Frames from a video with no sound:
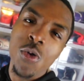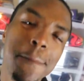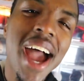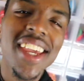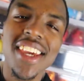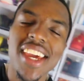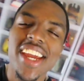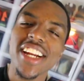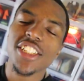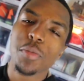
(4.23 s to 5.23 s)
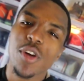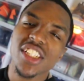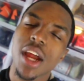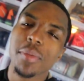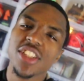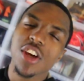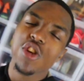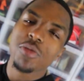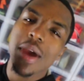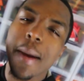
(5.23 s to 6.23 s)
Back again, it is your boy Sniper
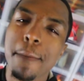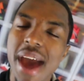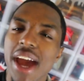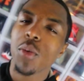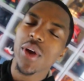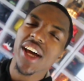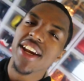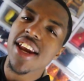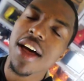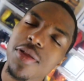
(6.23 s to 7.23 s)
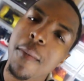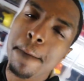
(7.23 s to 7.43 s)
Jones, man, back with another